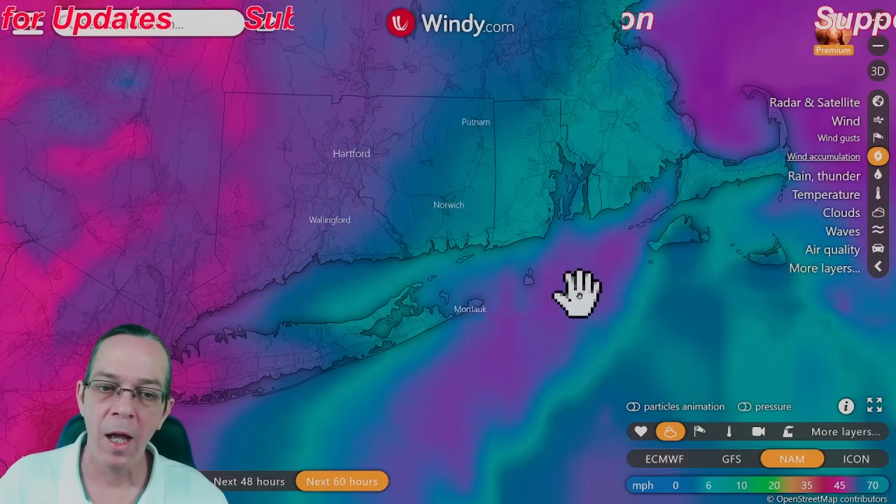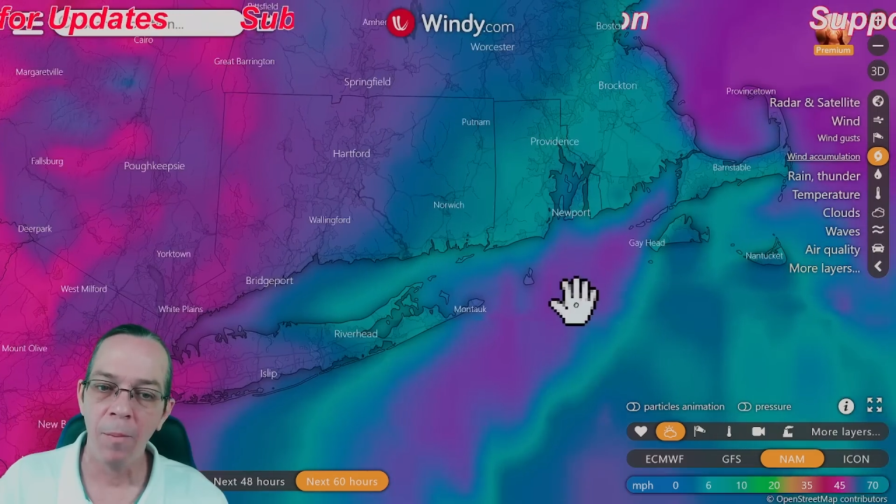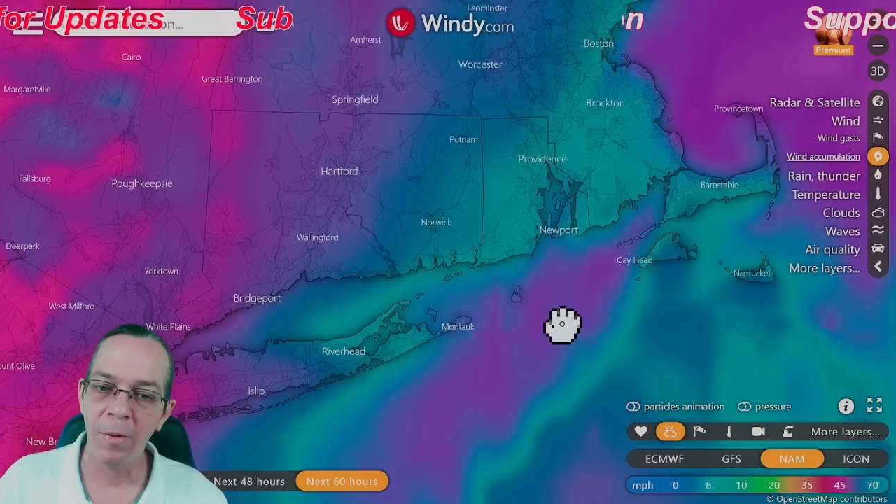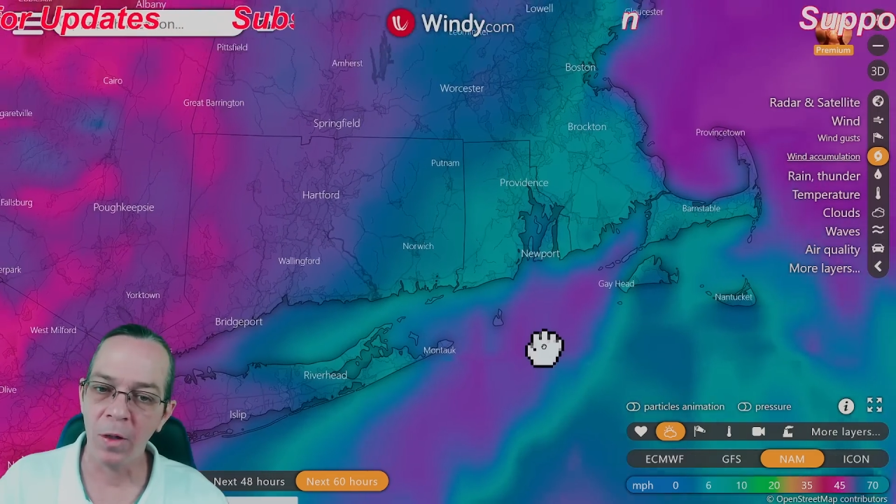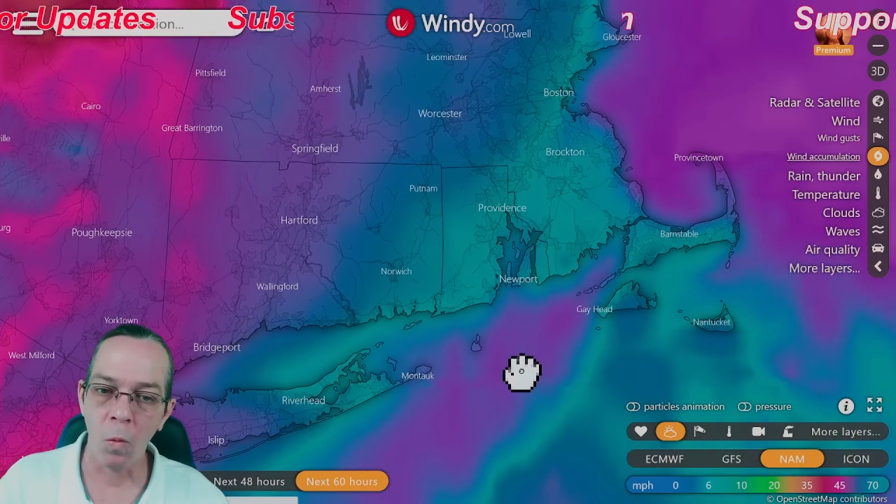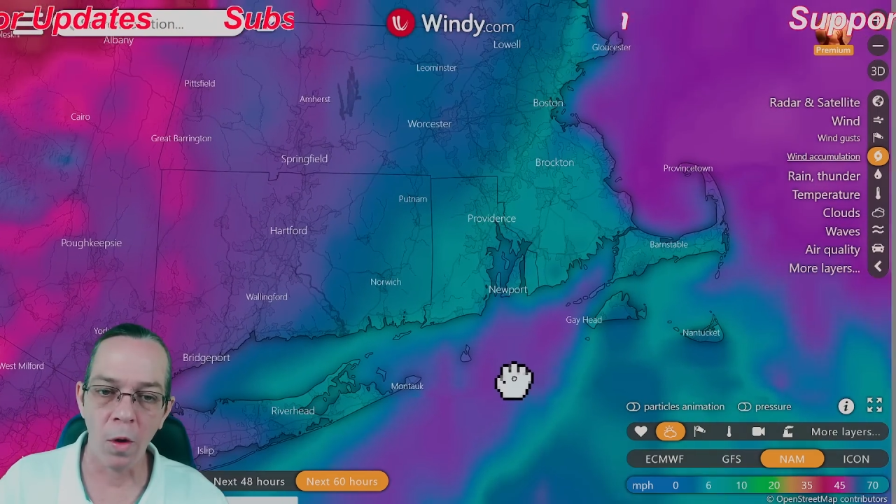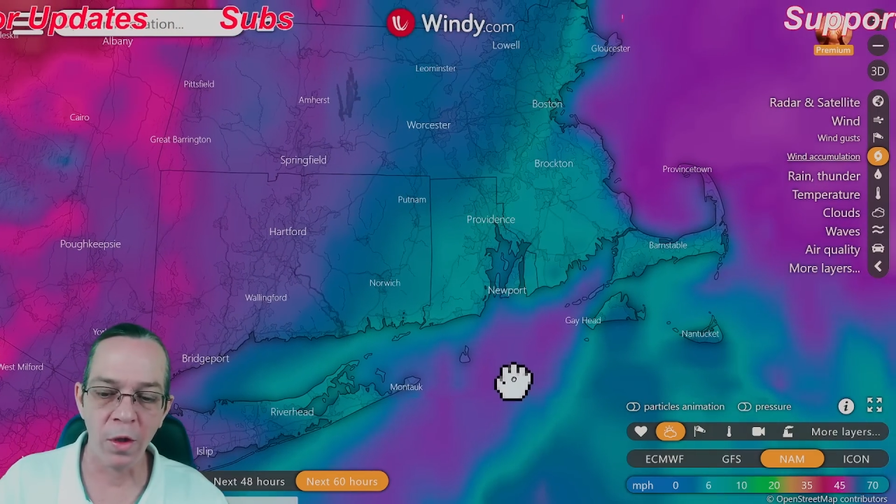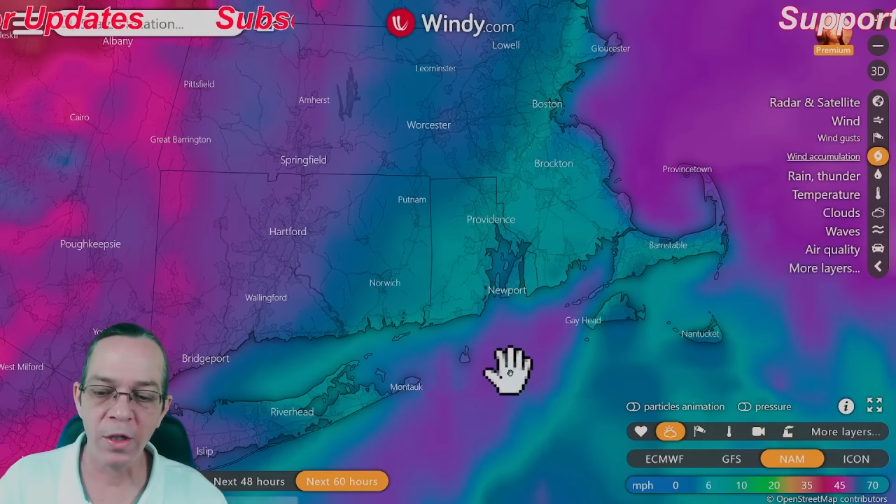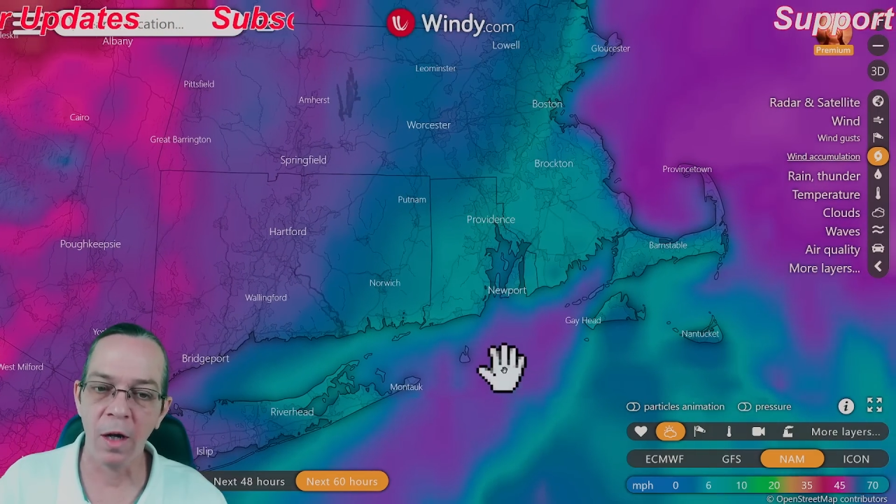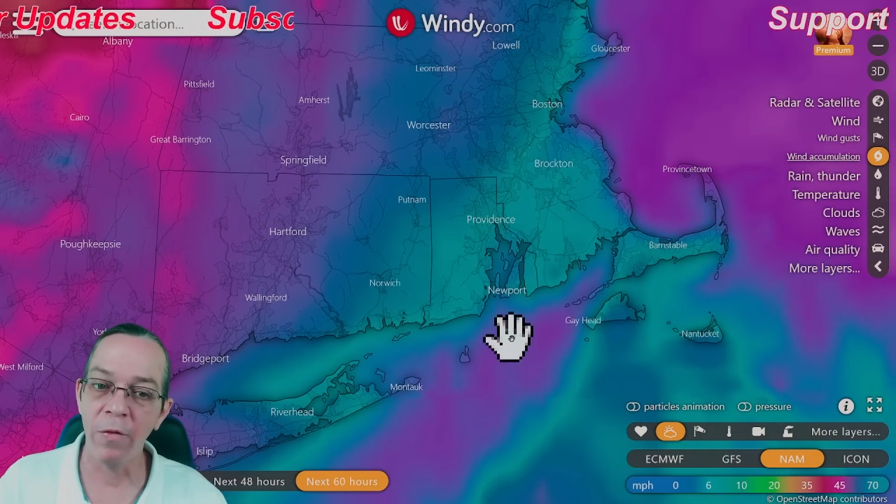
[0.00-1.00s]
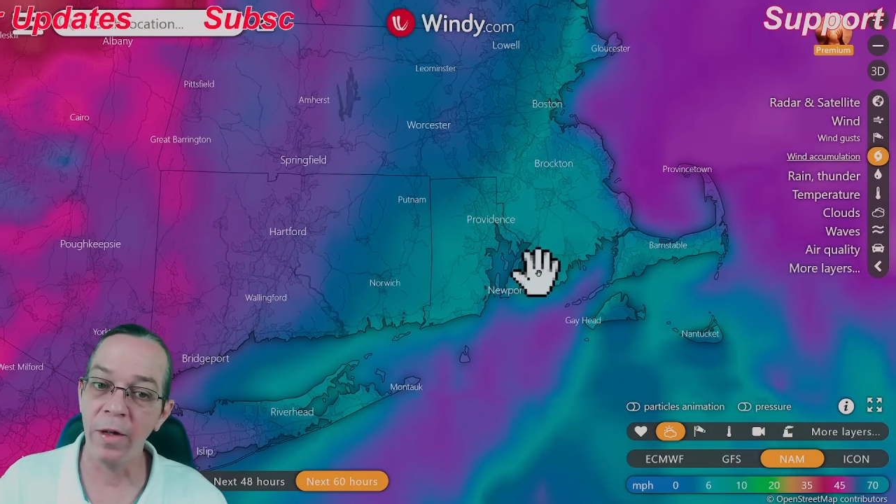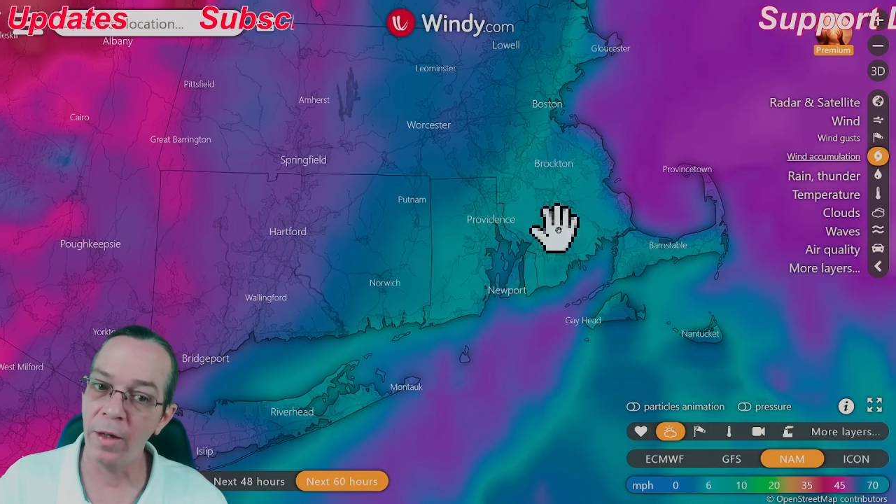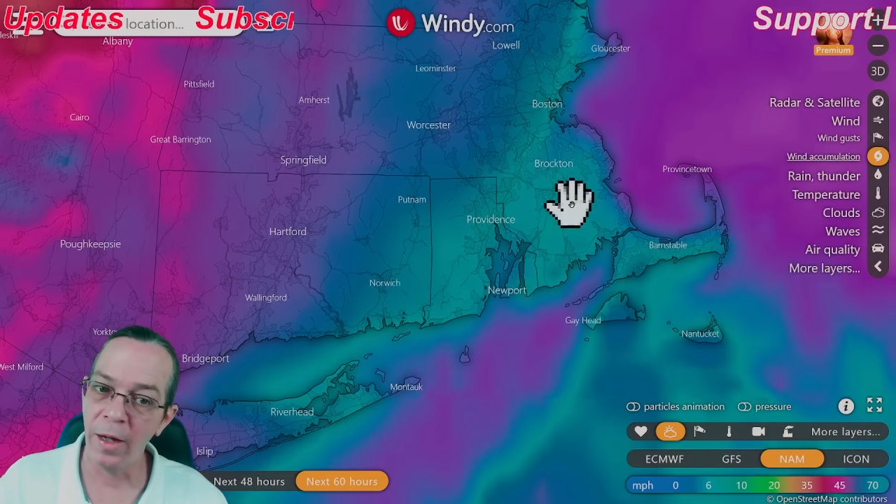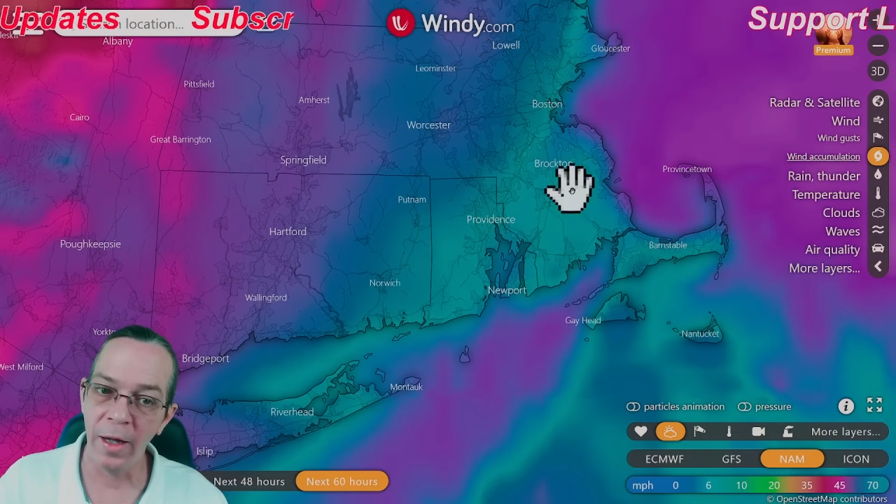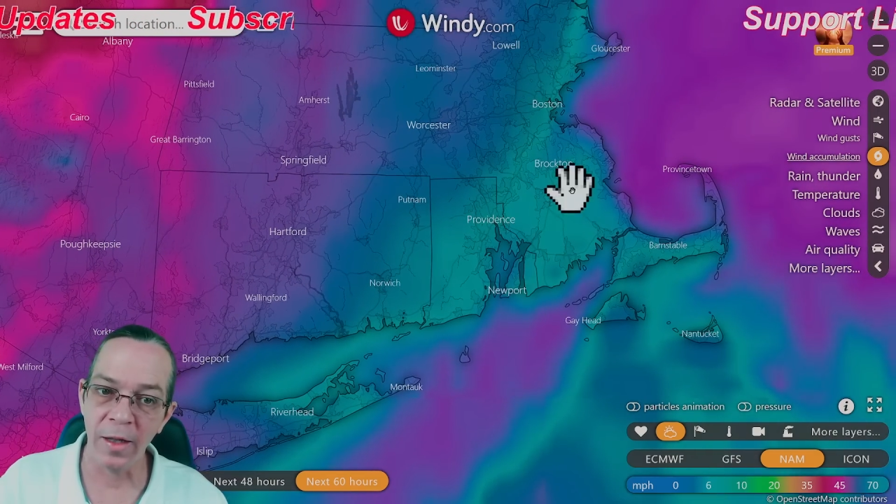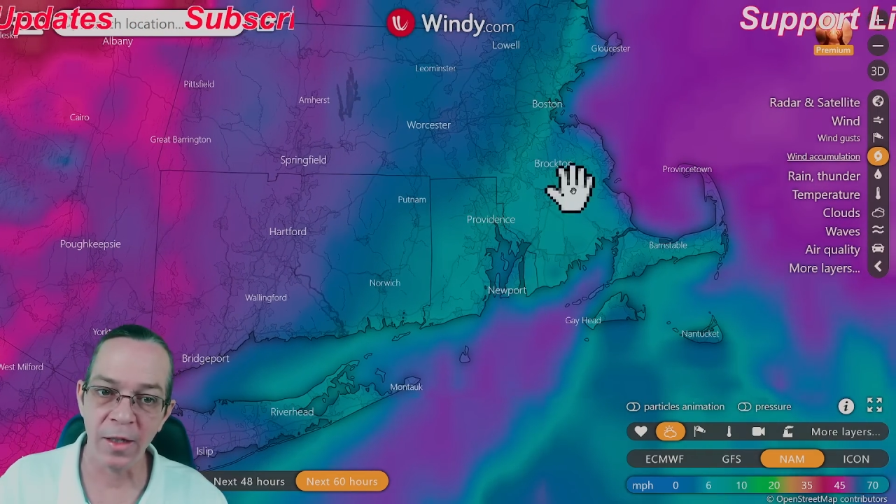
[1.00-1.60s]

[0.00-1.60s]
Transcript: but the worst of it is